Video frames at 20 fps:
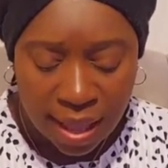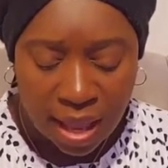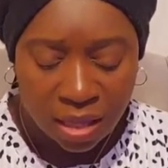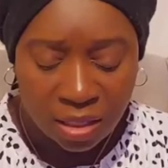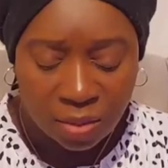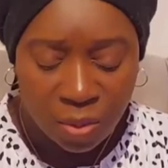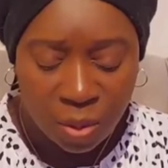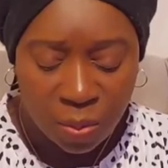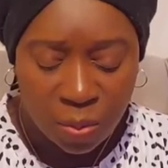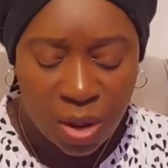
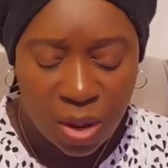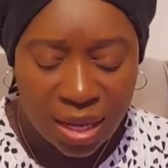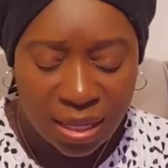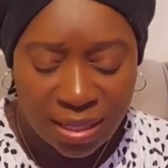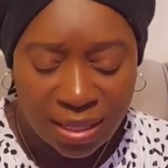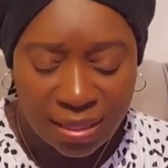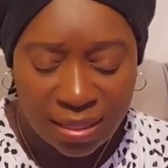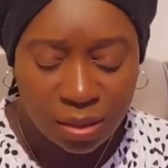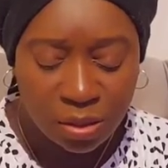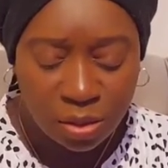As people are
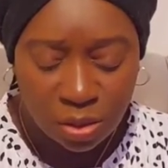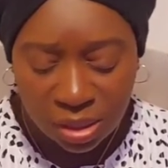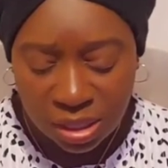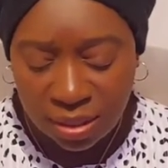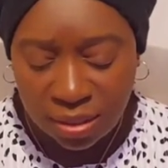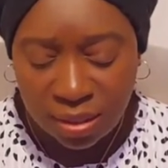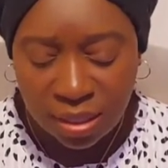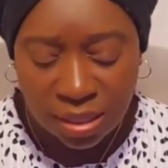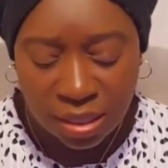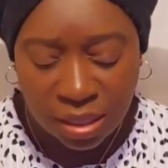listening to
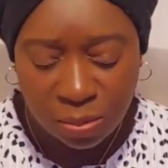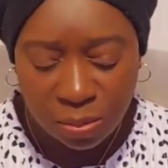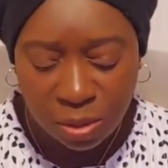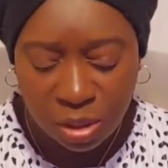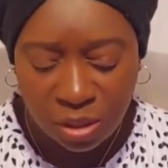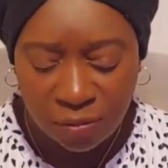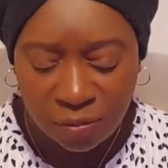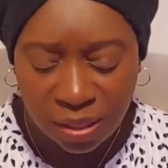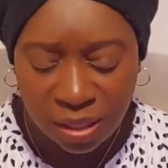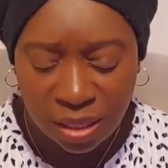this
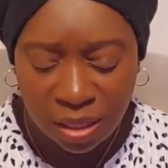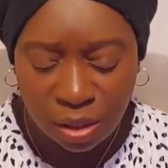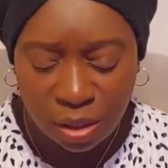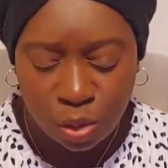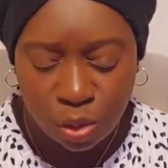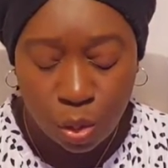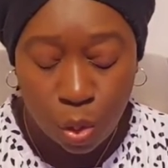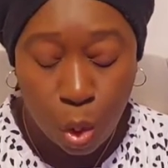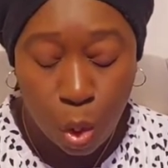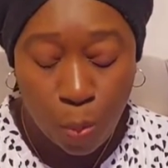testimony, Father,
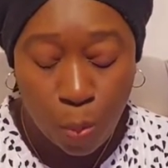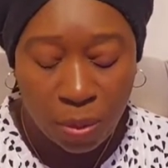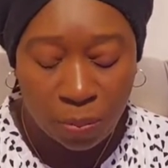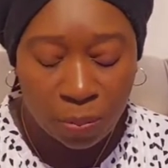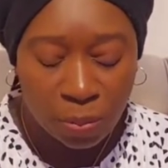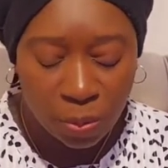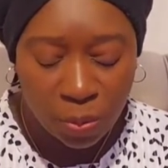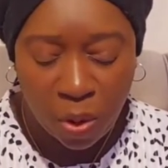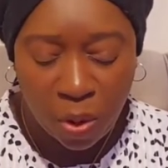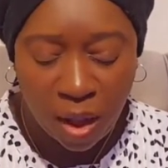you
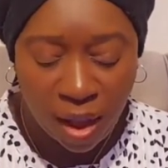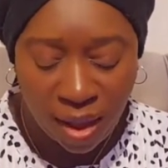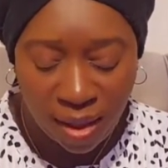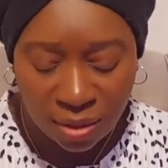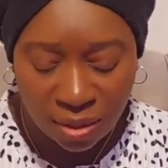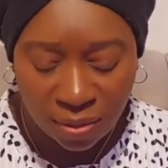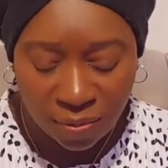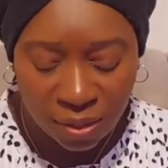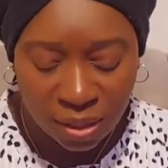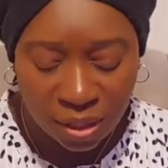open people's
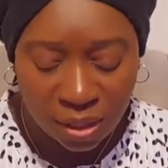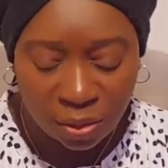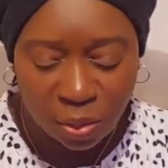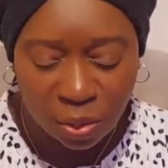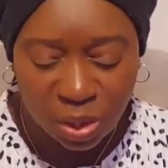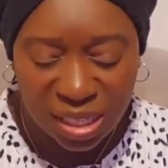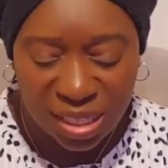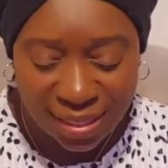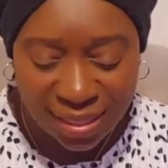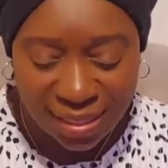hearts, Father,
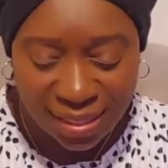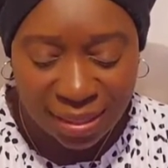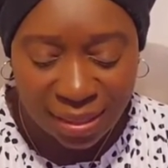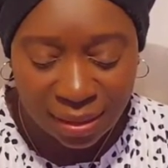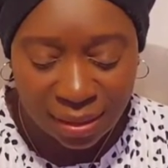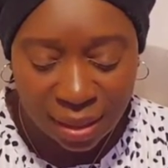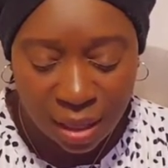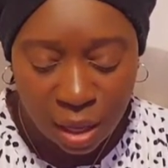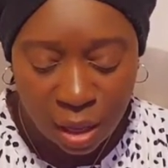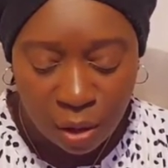to
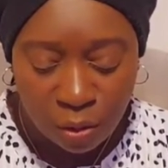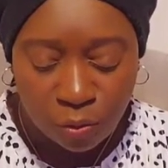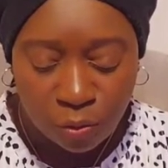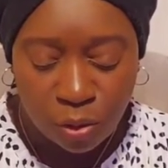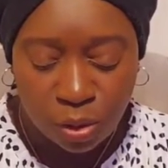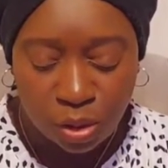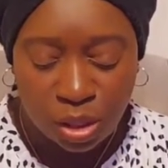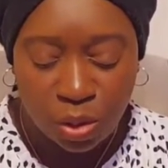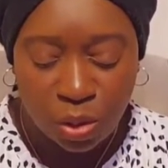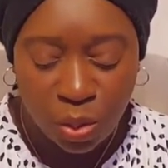listen
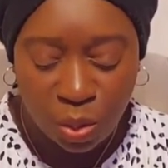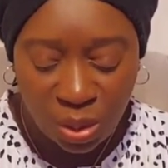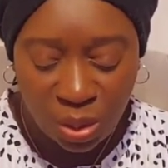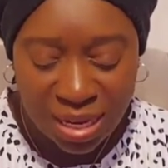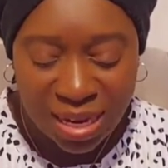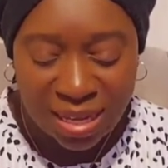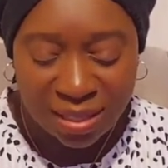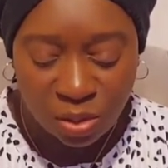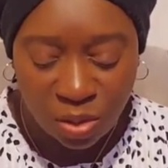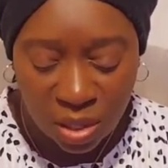for the
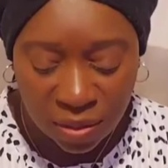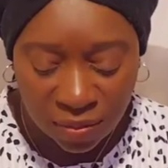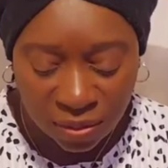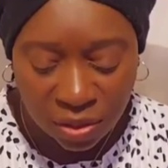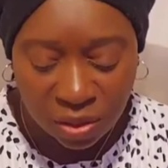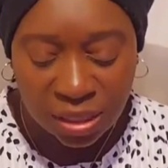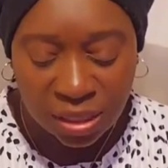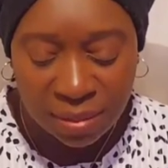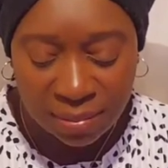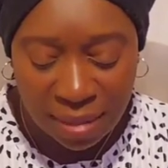goodness you have
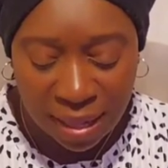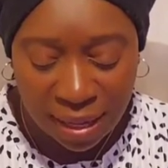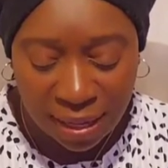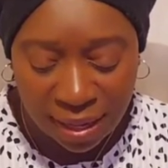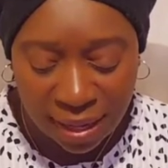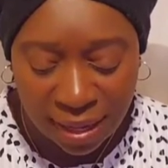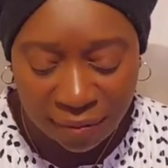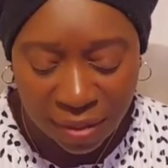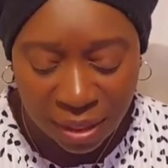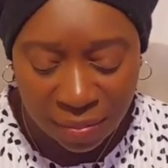done in my
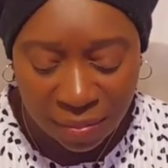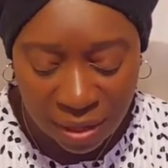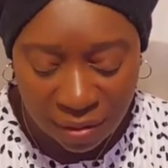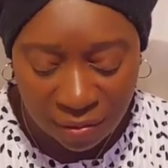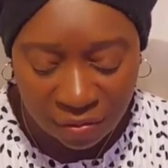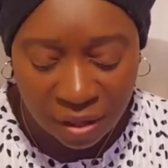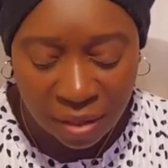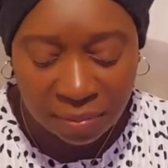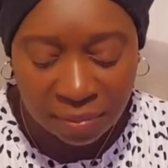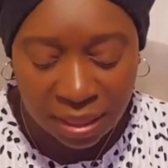life and my
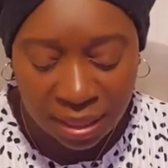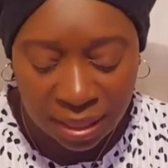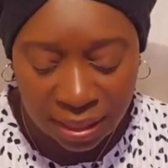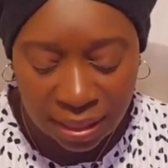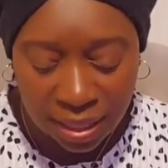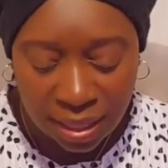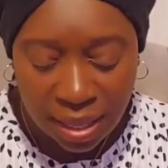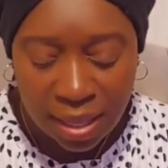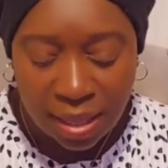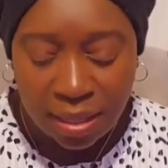
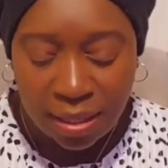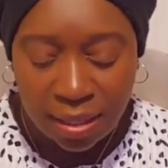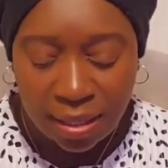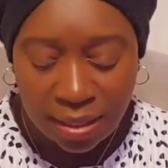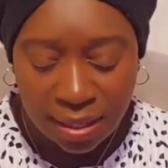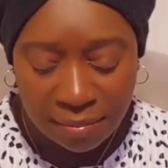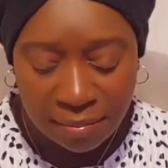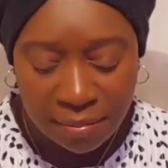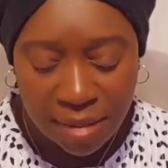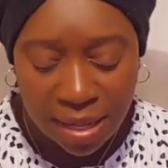family,
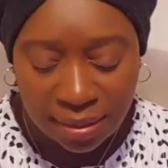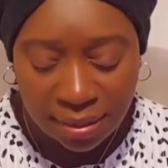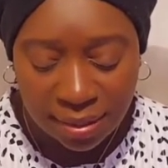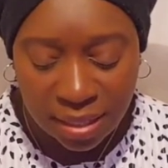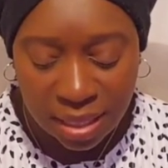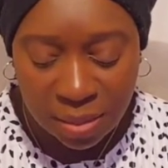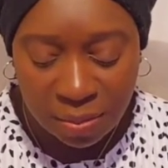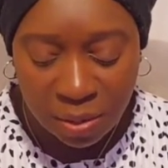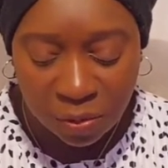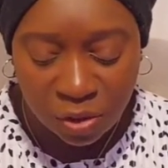in the
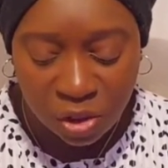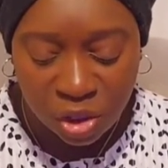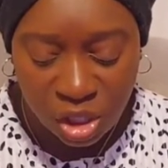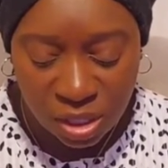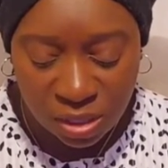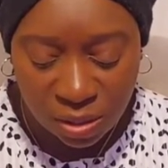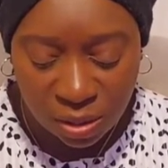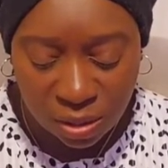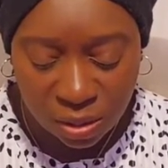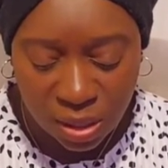mighty name of
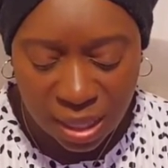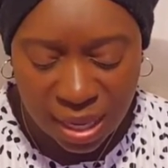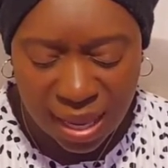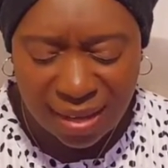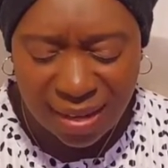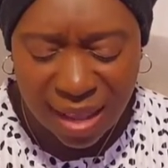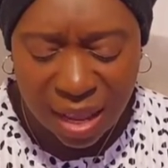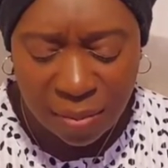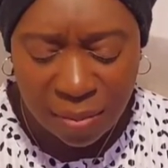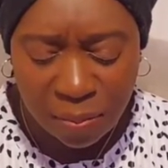Jesus Christ.
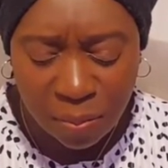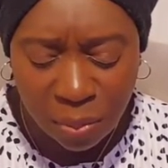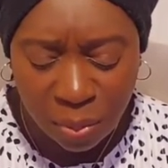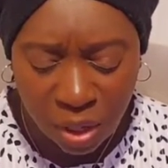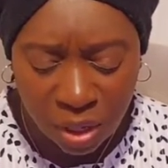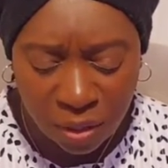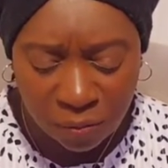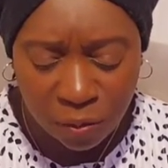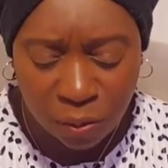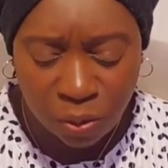And I
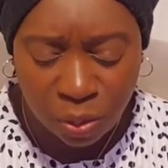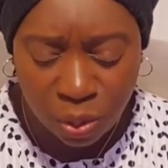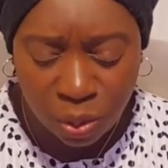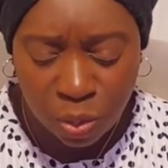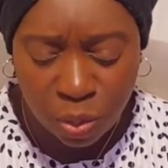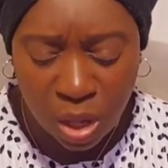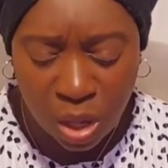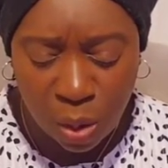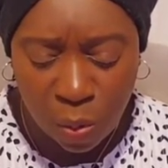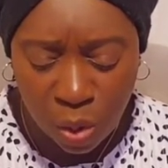pray for
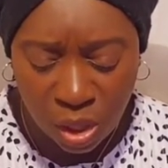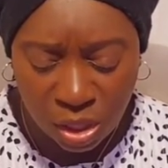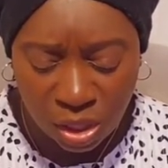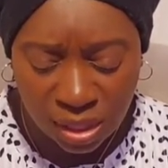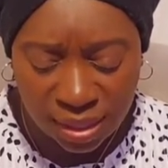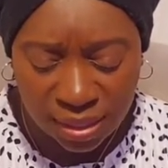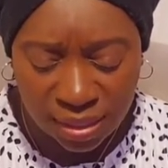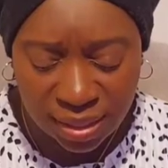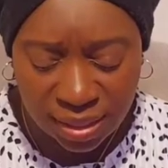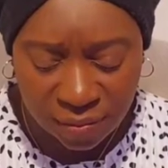those who are
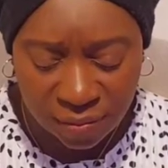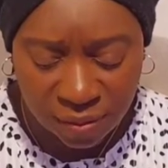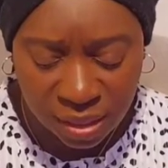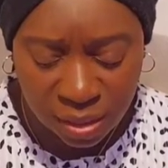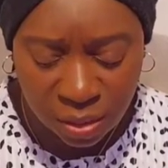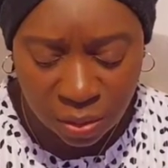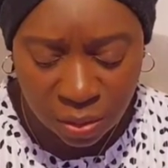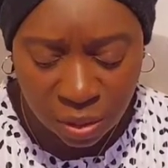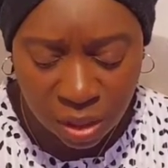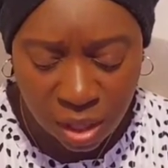watching this
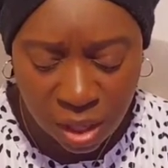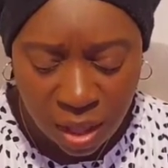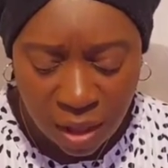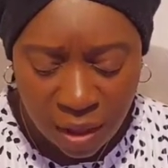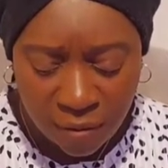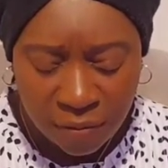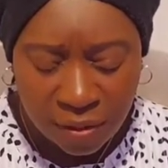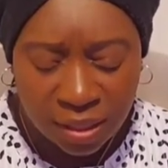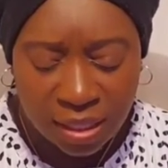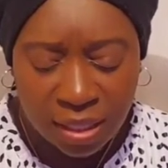video,
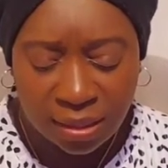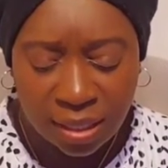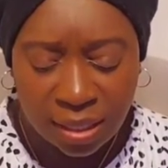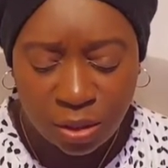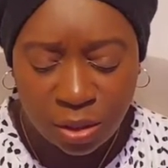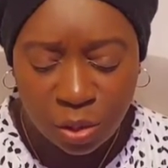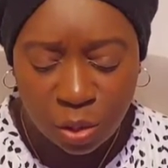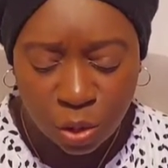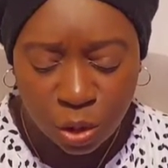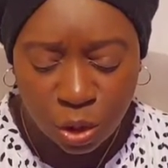Father,
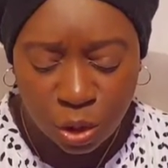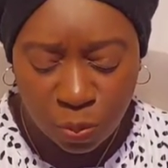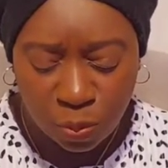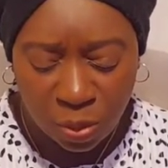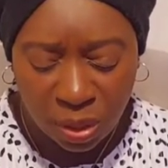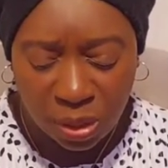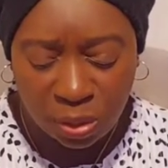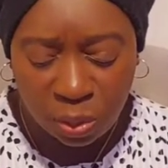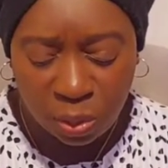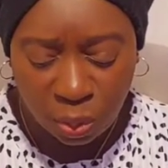that you
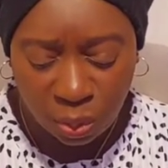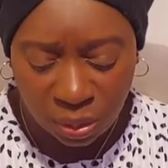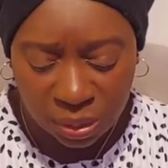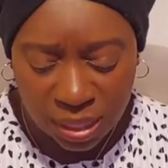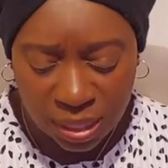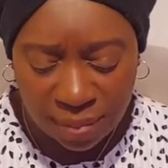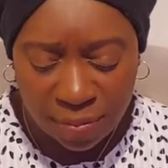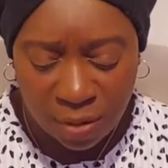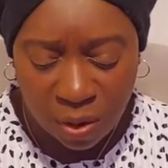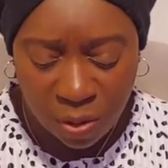speak through
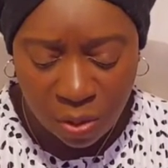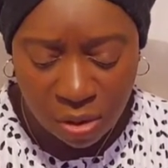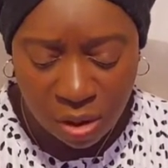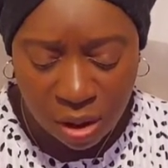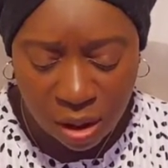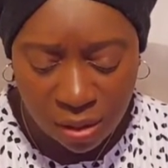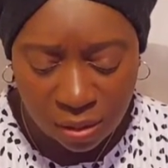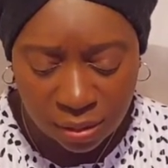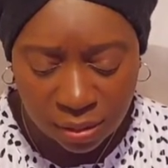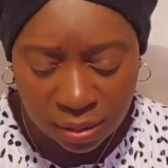them, oh
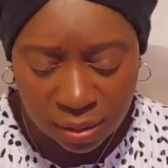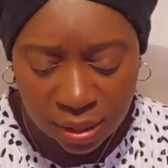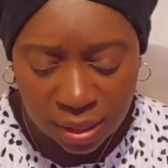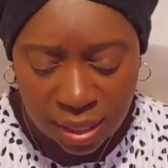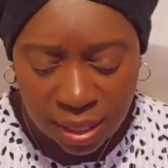God.